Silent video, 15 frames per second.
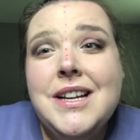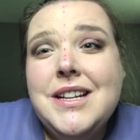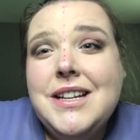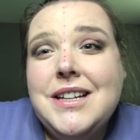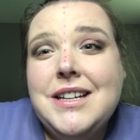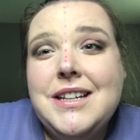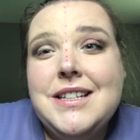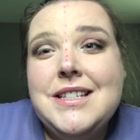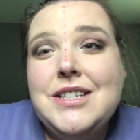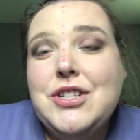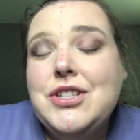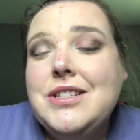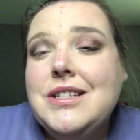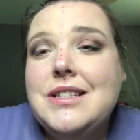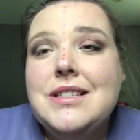Because it
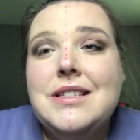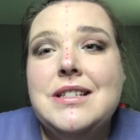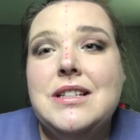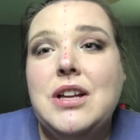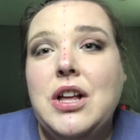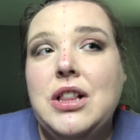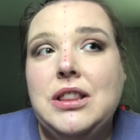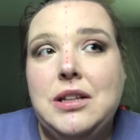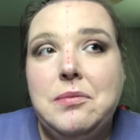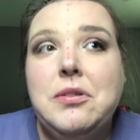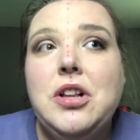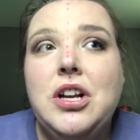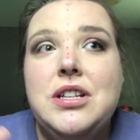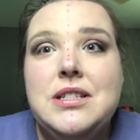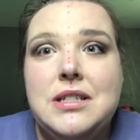just doesn't, lip
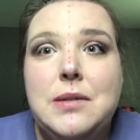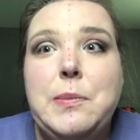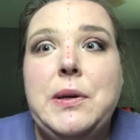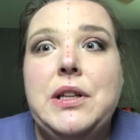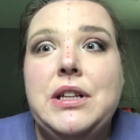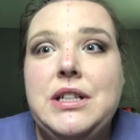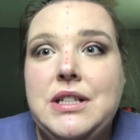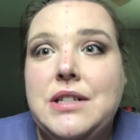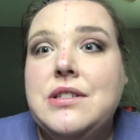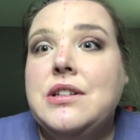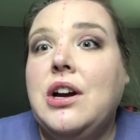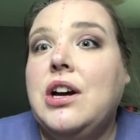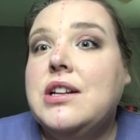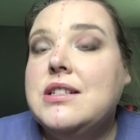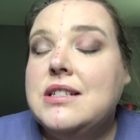gloss typically does
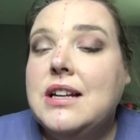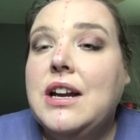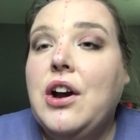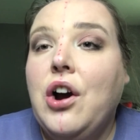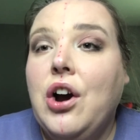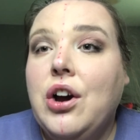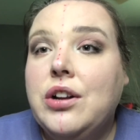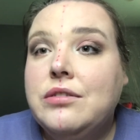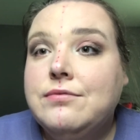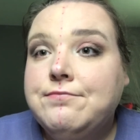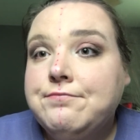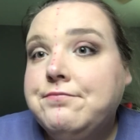not stay on